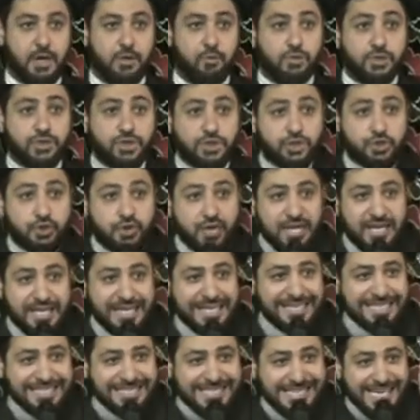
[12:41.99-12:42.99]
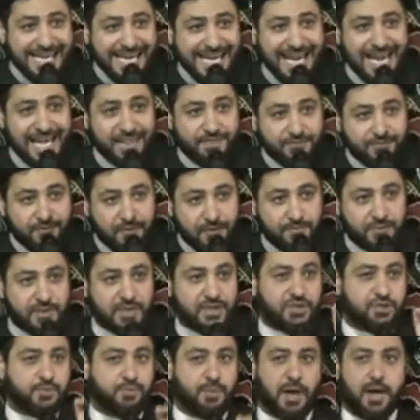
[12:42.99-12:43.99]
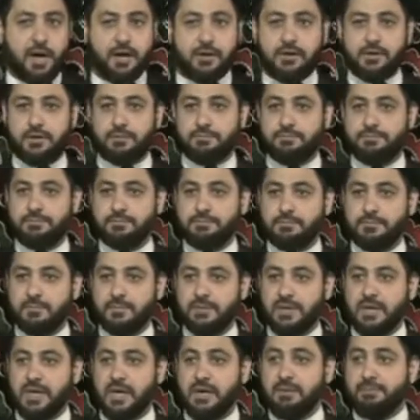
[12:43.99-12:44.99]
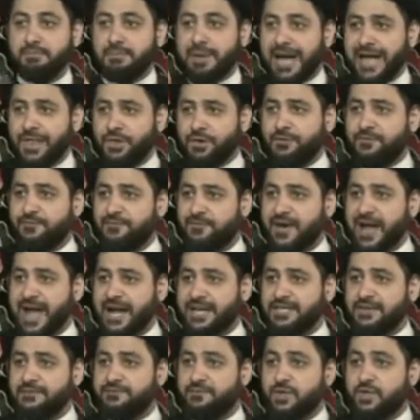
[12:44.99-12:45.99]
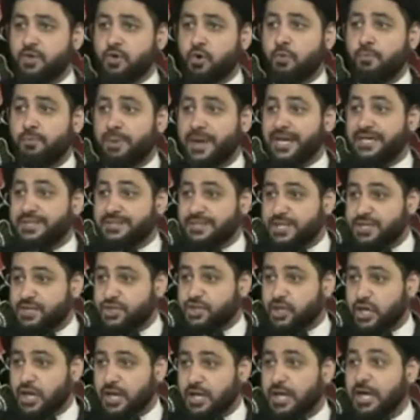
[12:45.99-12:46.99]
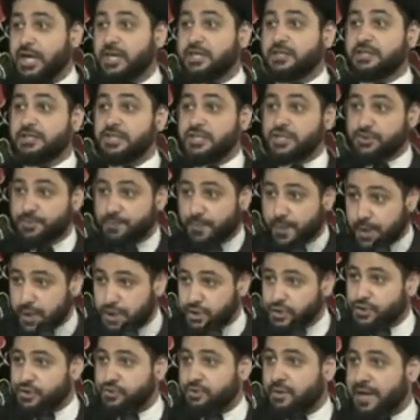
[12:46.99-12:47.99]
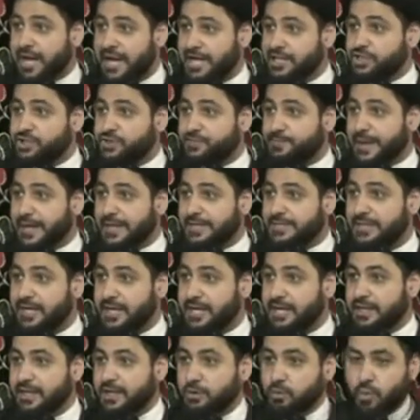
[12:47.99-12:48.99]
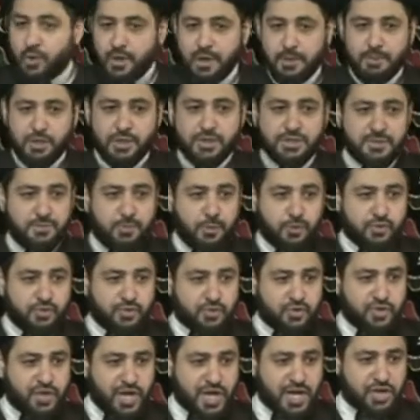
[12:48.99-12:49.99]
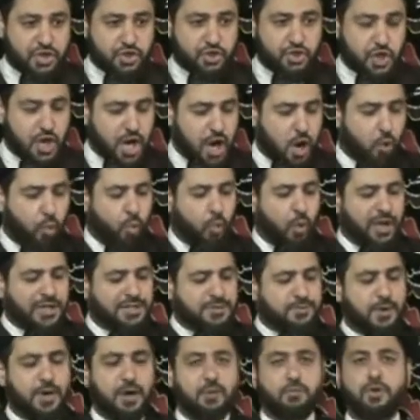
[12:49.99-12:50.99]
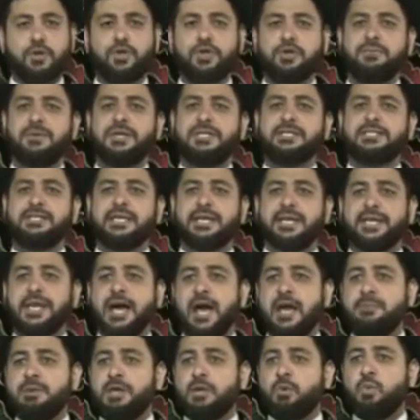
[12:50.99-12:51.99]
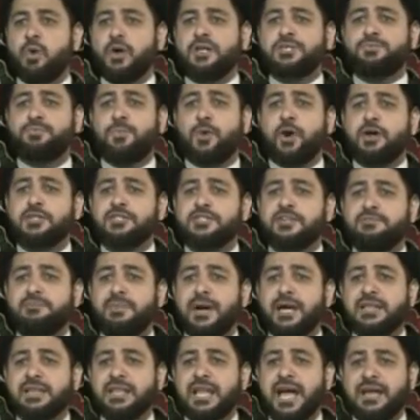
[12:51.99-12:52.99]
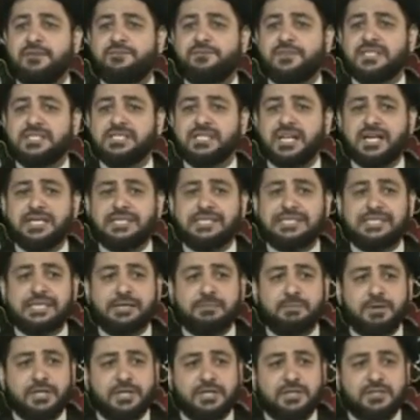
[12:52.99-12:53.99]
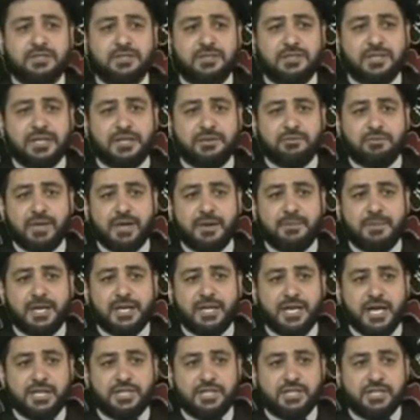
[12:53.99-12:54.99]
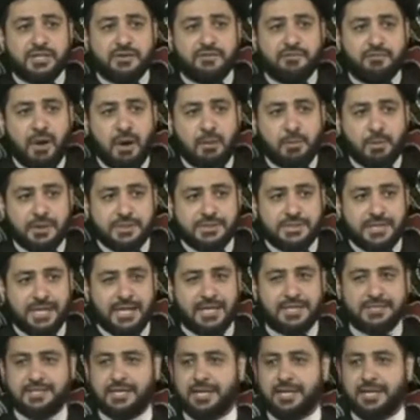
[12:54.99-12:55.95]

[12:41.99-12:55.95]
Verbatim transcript: What you need to get from this Muharram. Matter of fact, if you don't pay attention to this personal aspect, that what am I supposed to change? What what do you mean say it? I mean what part of my life is not similar to the recommendations of Imam Hussein